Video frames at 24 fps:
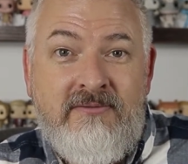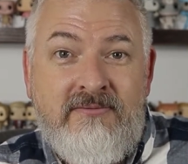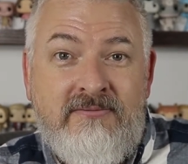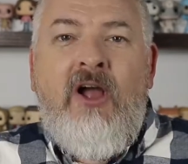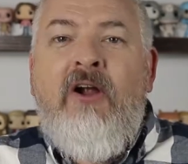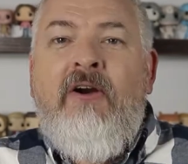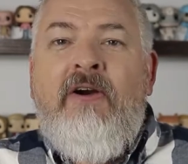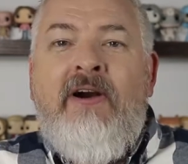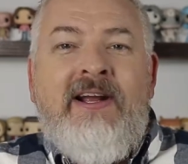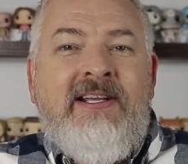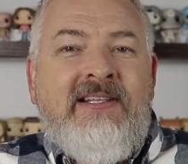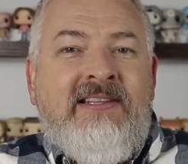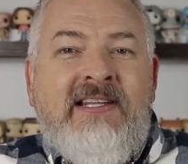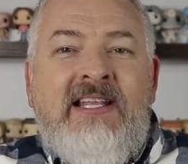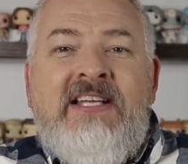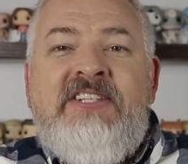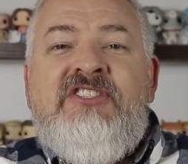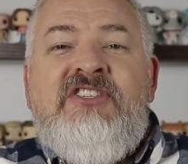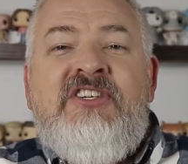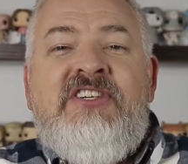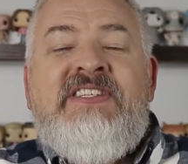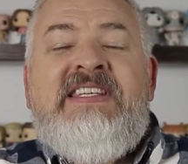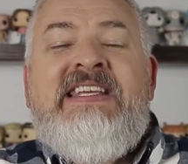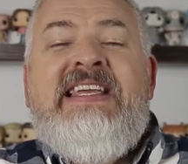All right,
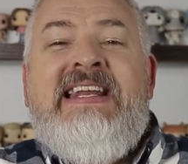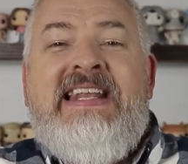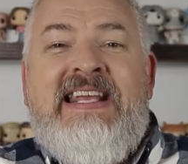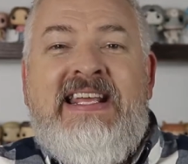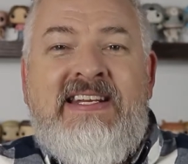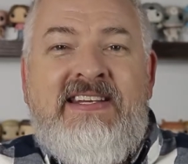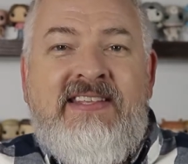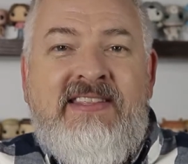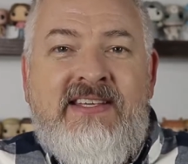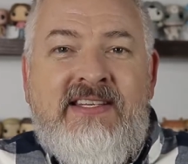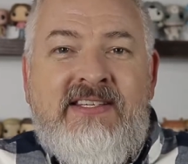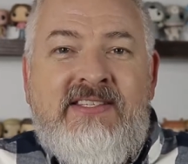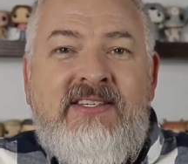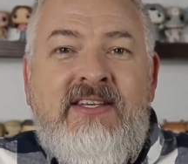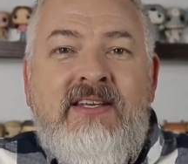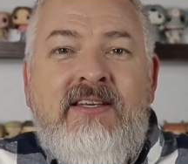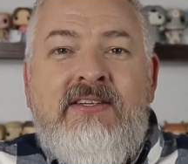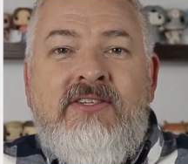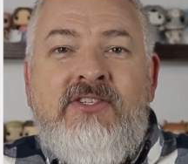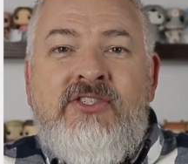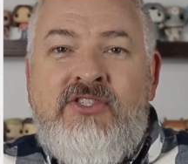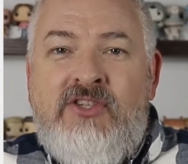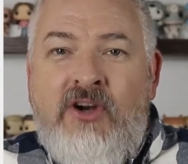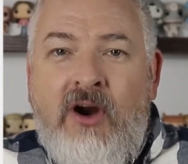let's just get into this.
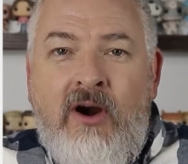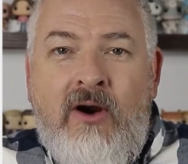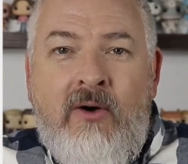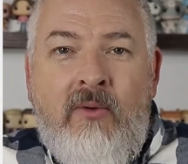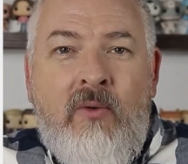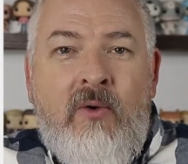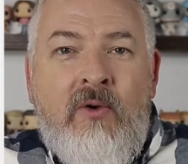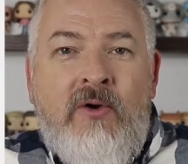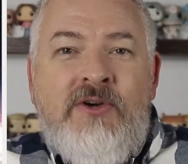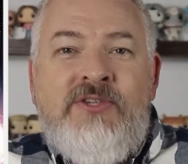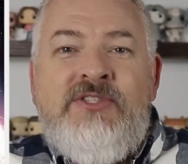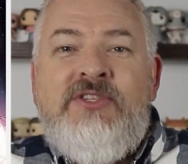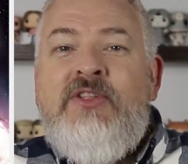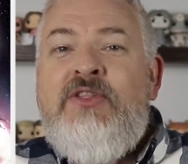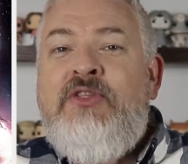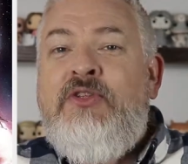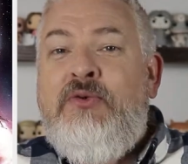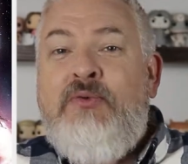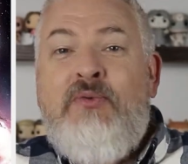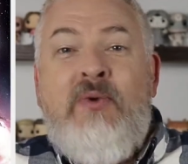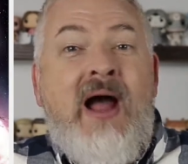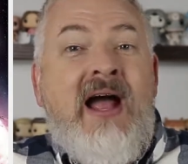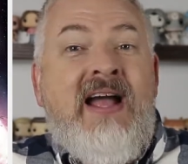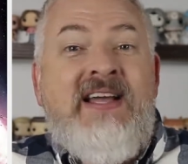Star Wars,
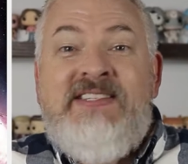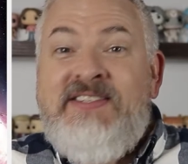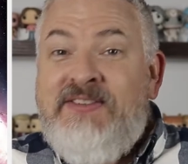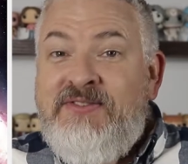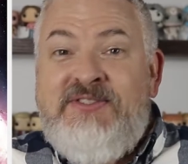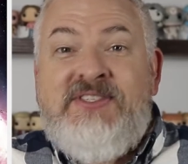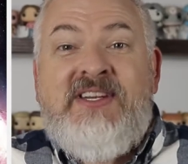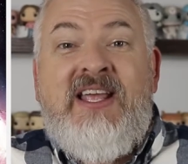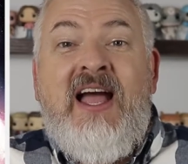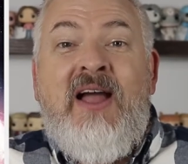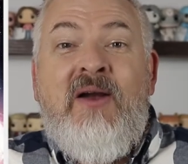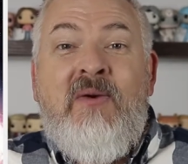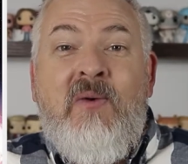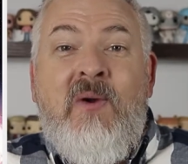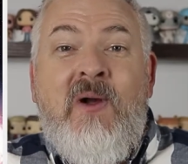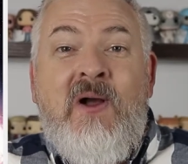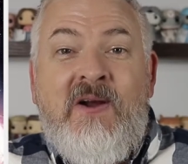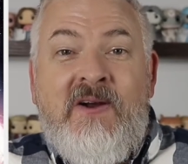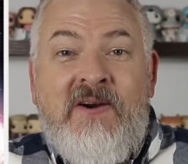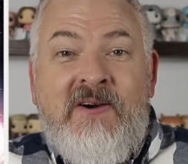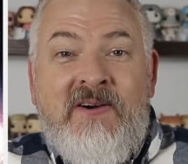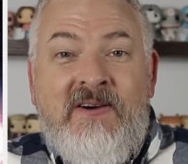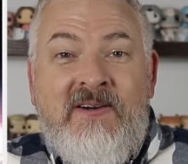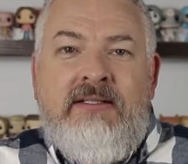The Rise of
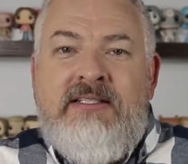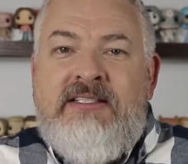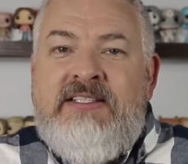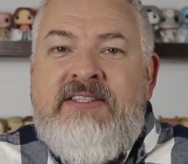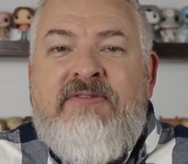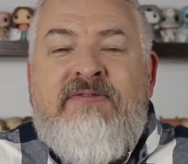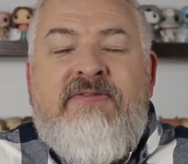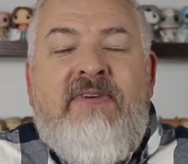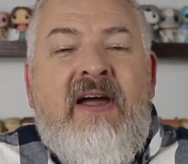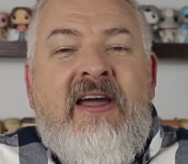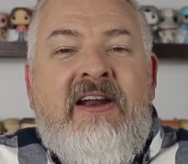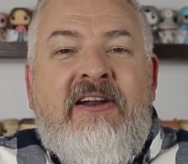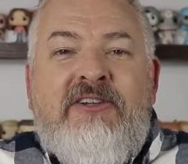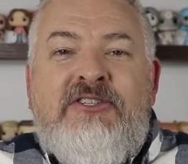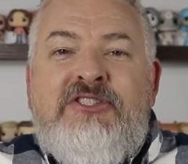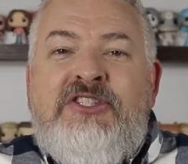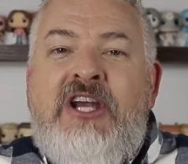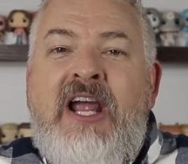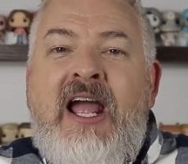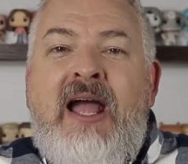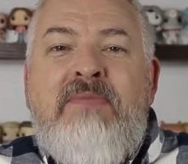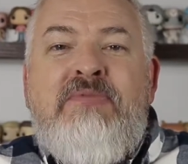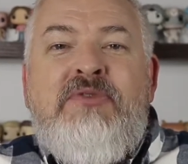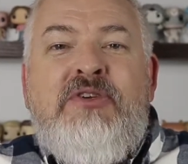Skywalker. This is the final
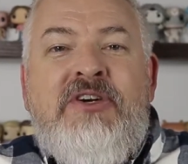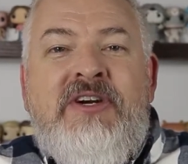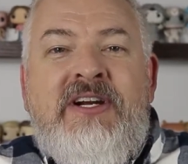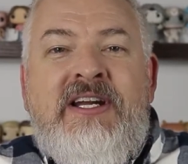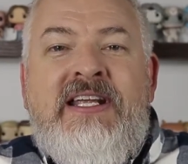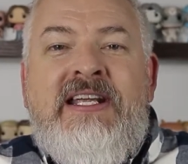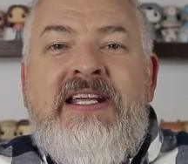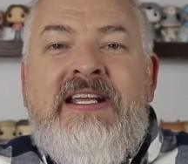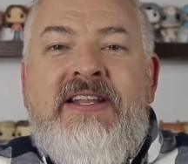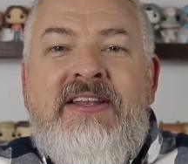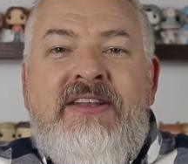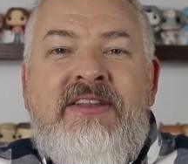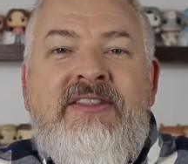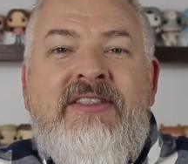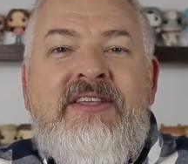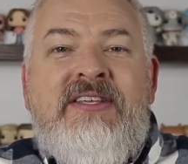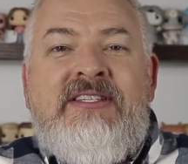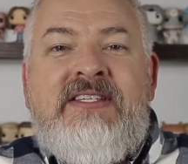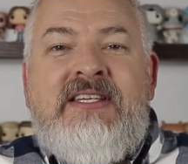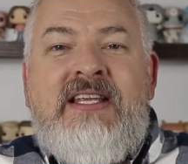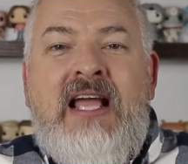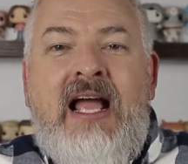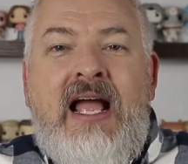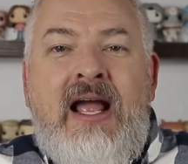chapter in the
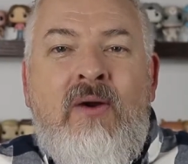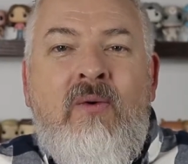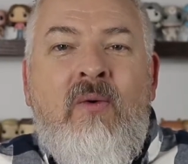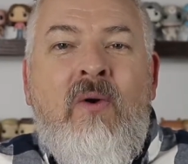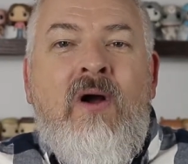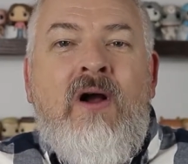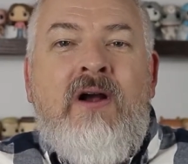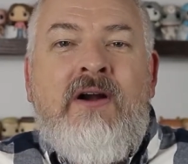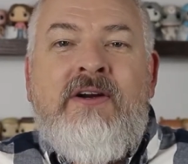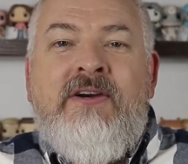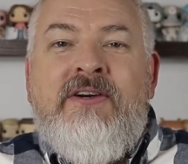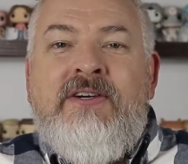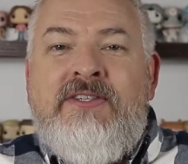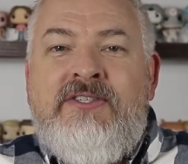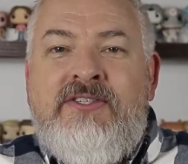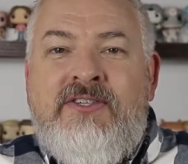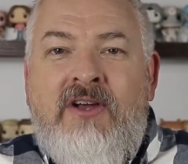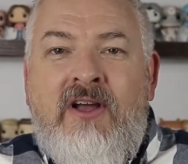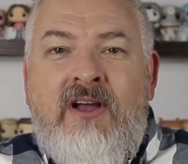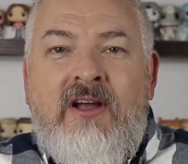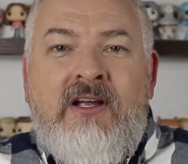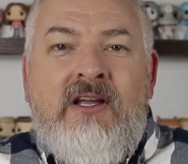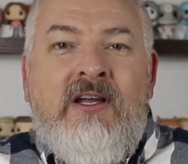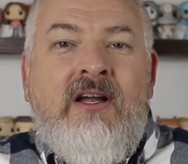Skywalker
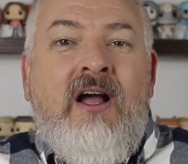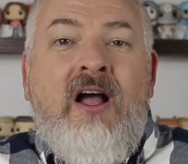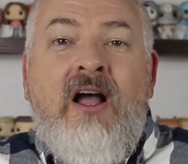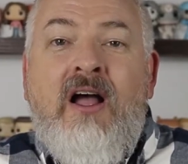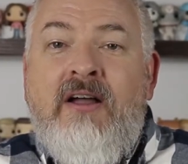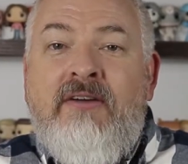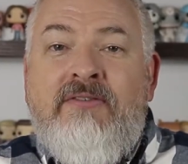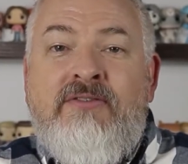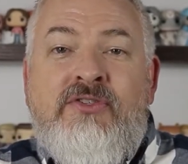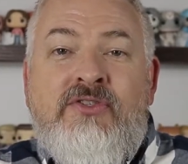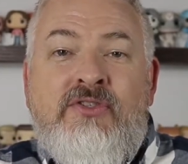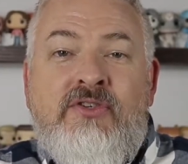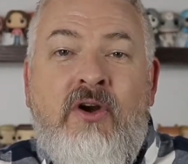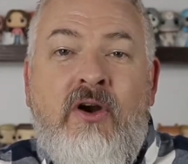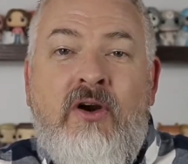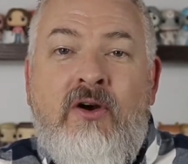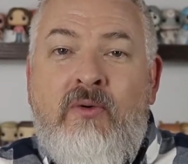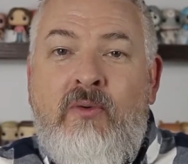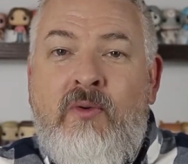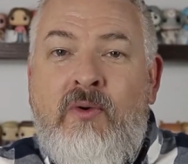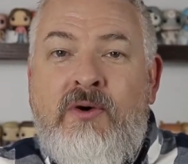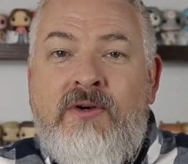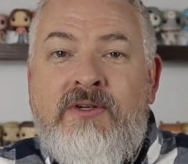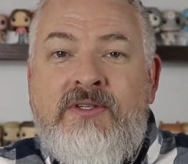saga of
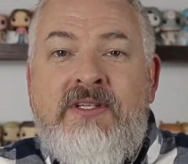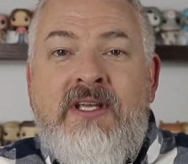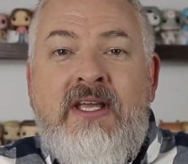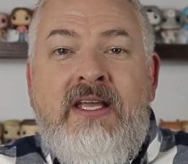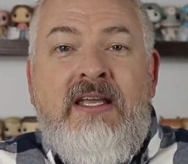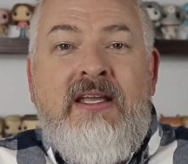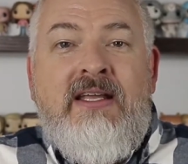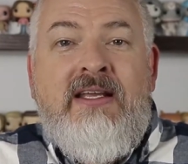Star Wars.